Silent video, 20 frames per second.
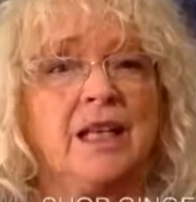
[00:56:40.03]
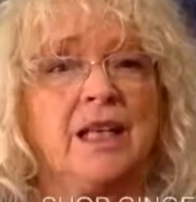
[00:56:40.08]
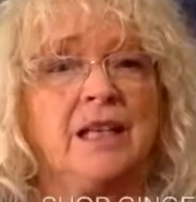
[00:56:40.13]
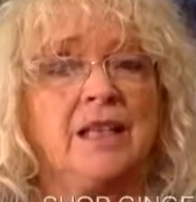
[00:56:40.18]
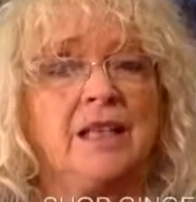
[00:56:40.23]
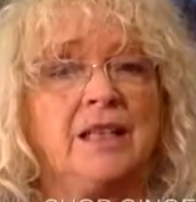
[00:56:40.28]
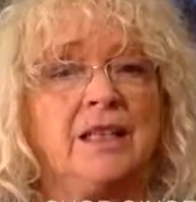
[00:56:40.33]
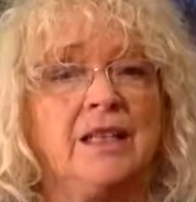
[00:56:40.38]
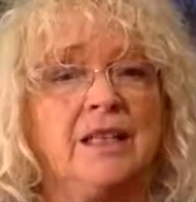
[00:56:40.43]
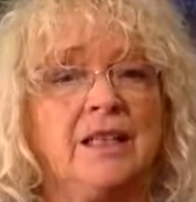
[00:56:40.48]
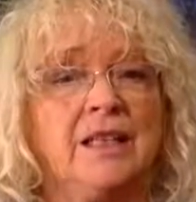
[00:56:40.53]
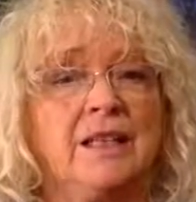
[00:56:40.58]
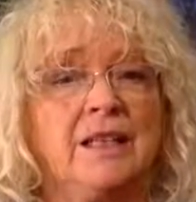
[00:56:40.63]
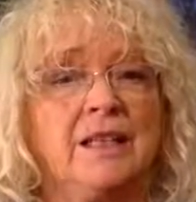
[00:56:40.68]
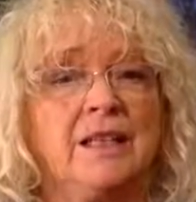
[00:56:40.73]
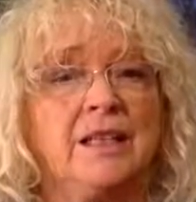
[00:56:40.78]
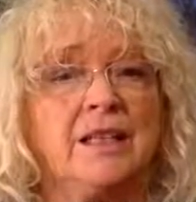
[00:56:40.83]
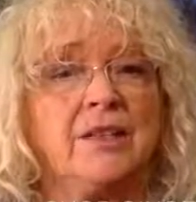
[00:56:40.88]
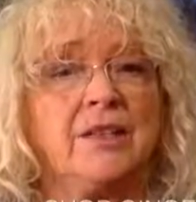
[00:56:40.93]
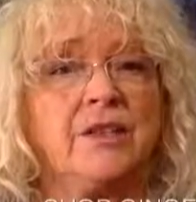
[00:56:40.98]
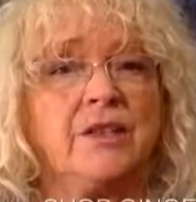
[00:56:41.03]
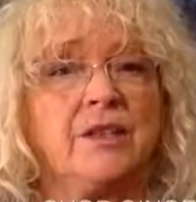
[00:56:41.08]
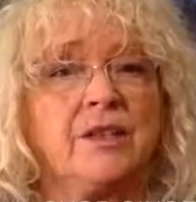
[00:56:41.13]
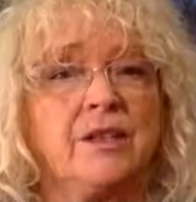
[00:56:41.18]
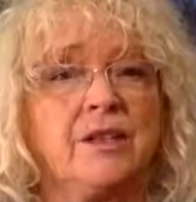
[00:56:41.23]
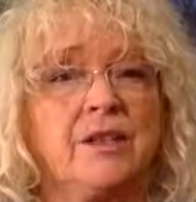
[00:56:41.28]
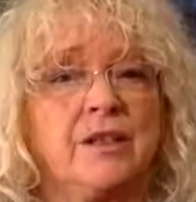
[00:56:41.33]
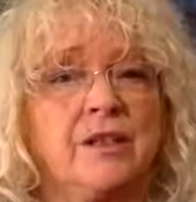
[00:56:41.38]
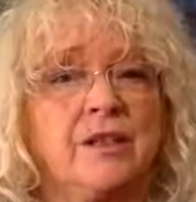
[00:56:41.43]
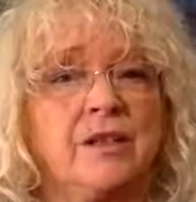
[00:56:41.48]
Linda says
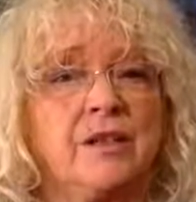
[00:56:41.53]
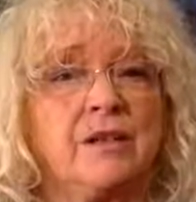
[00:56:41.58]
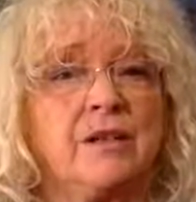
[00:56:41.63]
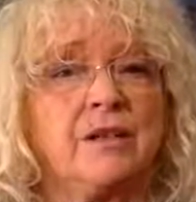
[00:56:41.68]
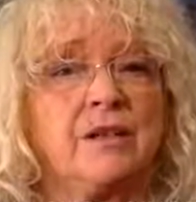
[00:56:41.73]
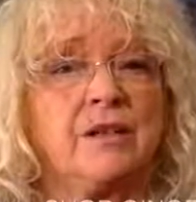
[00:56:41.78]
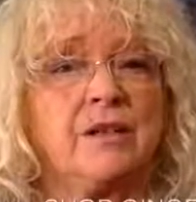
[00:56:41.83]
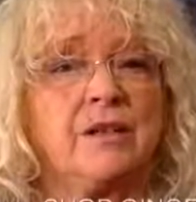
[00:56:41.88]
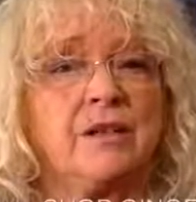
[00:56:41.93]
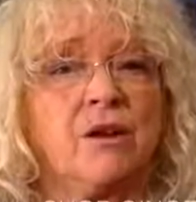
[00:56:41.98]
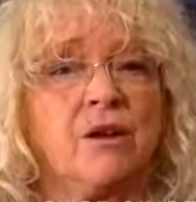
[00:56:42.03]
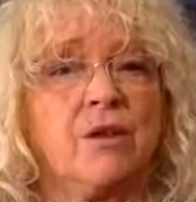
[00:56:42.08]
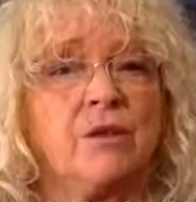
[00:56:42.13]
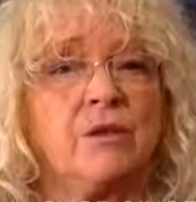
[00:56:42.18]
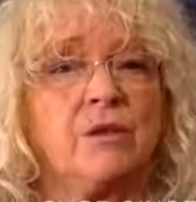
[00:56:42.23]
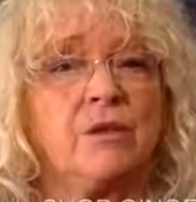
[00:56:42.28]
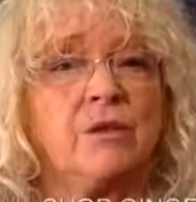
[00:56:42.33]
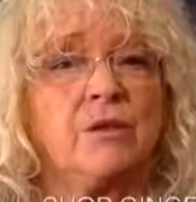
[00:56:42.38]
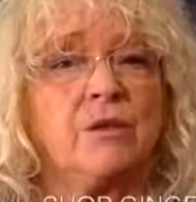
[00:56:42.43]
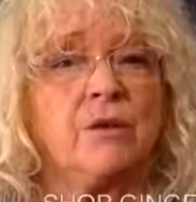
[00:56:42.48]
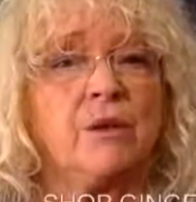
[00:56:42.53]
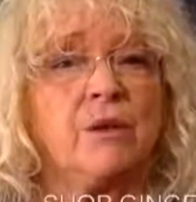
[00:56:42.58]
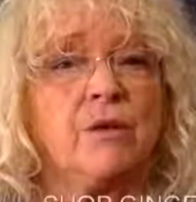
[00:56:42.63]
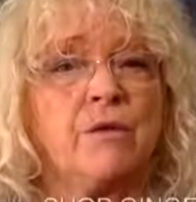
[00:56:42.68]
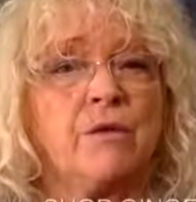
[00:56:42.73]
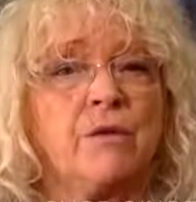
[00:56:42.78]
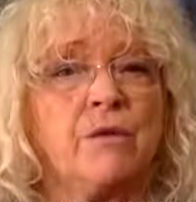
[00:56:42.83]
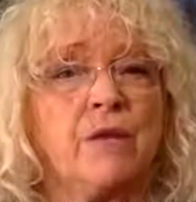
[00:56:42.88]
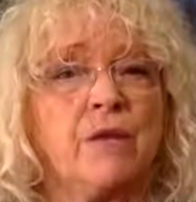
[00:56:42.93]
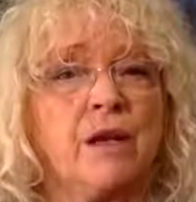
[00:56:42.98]
uh, gold is
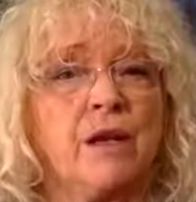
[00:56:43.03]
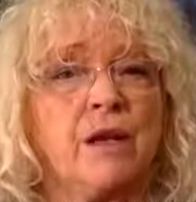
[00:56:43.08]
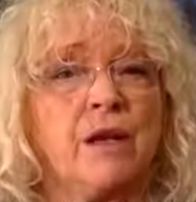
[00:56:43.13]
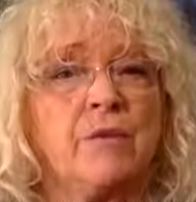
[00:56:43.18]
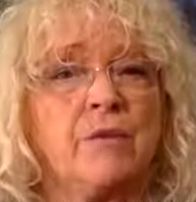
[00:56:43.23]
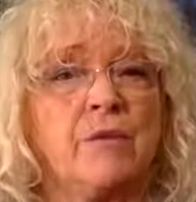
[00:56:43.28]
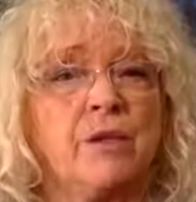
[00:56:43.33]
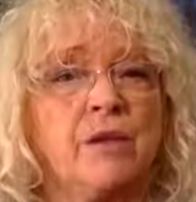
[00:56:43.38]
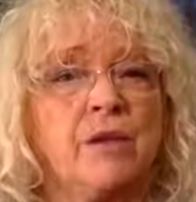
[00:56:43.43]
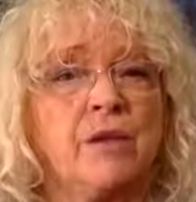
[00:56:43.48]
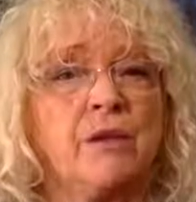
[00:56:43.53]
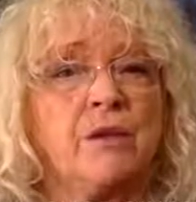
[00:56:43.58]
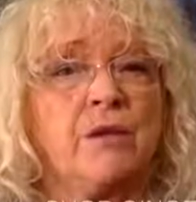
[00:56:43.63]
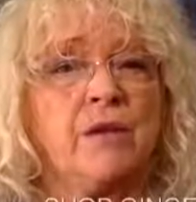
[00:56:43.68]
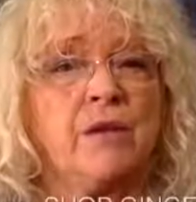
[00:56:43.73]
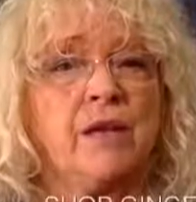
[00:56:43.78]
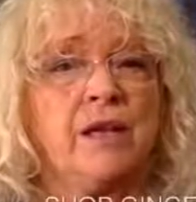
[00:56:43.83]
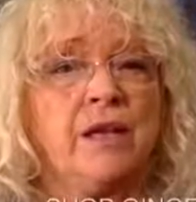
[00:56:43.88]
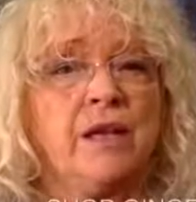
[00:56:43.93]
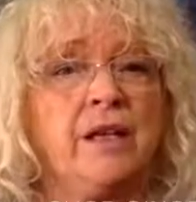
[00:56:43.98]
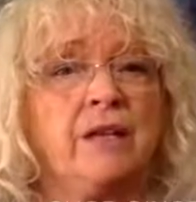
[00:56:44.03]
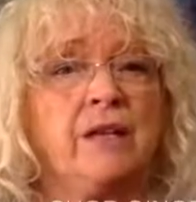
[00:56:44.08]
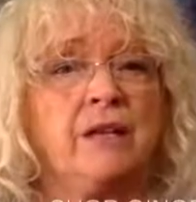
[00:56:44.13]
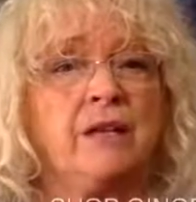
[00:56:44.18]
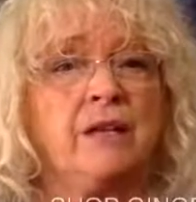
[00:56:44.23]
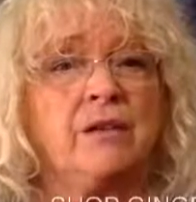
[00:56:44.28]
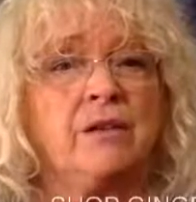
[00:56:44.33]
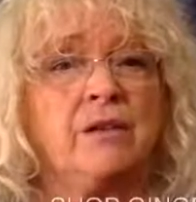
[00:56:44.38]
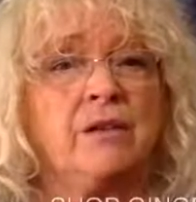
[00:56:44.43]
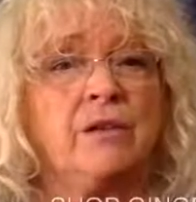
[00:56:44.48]
wonderful, and I'm so into
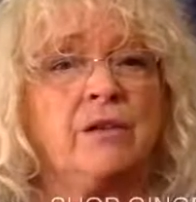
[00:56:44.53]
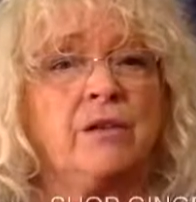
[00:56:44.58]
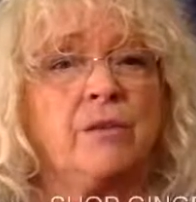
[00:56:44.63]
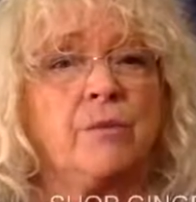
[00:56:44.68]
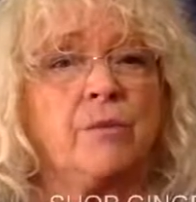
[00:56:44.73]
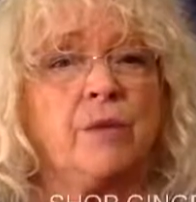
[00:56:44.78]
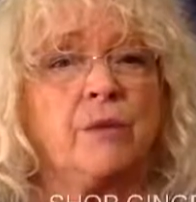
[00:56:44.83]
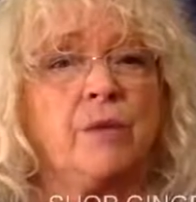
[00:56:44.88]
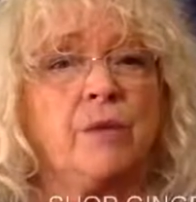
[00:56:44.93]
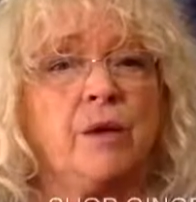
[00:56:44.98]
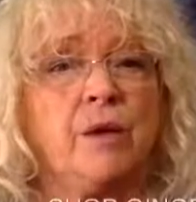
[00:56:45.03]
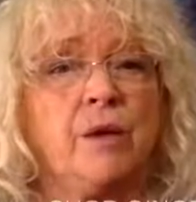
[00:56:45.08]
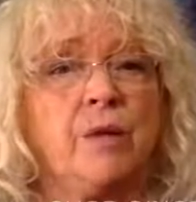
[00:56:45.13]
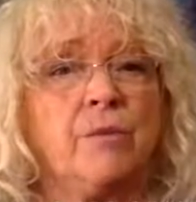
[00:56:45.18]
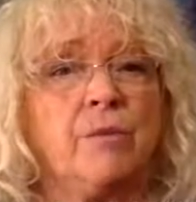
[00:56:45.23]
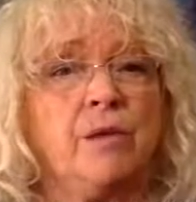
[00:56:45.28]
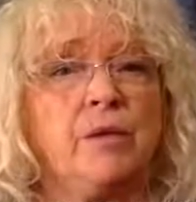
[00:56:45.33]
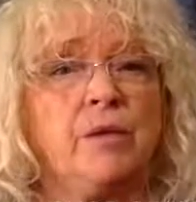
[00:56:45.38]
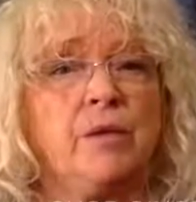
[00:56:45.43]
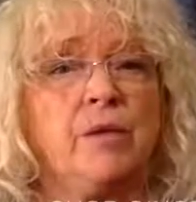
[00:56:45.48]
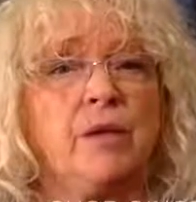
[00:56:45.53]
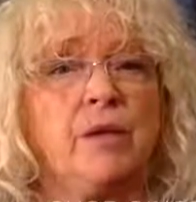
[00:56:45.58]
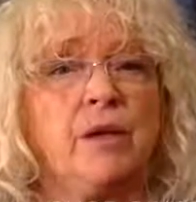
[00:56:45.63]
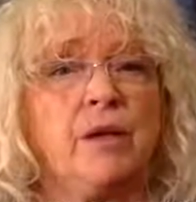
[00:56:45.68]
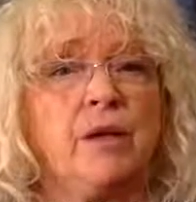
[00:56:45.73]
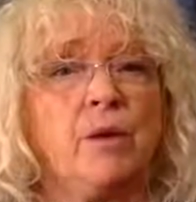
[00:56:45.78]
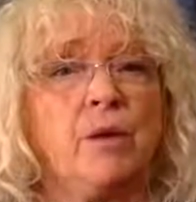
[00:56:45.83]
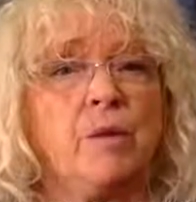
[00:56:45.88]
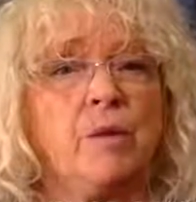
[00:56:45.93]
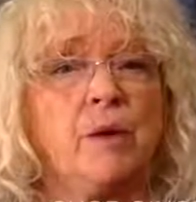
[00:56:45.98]
ultramarine blue and
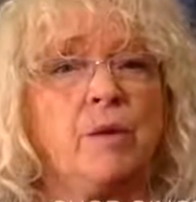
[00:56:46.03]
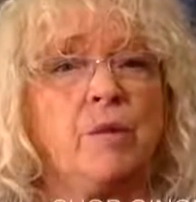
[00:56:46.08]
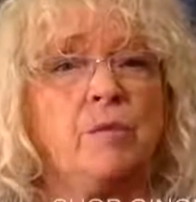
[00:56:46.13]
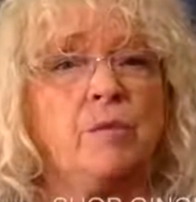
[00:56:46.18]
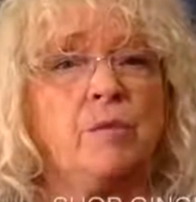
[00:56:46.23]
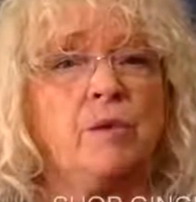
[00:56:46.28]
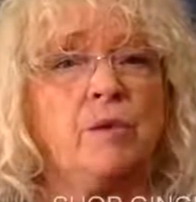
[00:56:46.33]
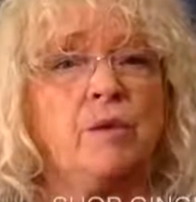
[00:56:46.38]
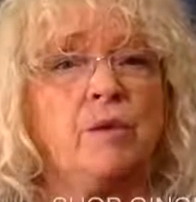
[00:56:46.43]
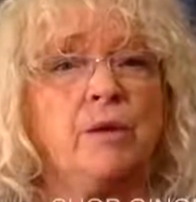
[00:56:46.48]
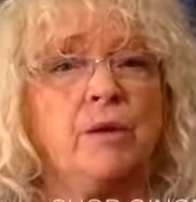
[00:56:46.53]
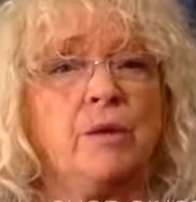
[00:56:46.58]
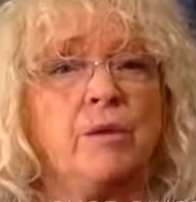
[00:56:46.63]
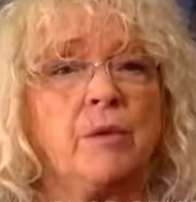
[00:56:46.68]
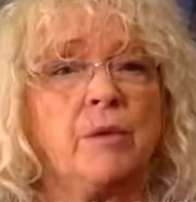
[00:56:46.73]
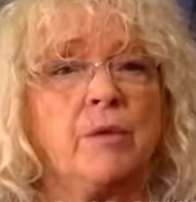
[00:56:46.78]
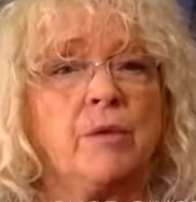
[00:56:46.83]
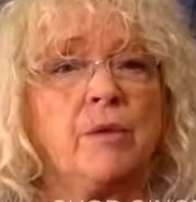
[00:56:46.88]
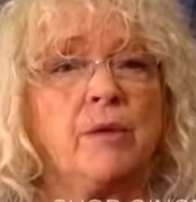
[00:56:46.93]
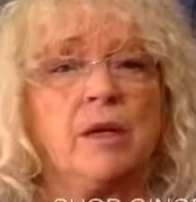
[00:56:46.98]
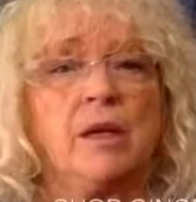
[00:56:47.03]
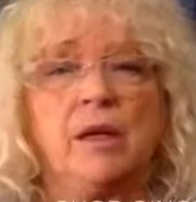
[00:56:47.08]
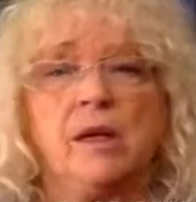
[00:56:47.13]
cobalt blue at the moment.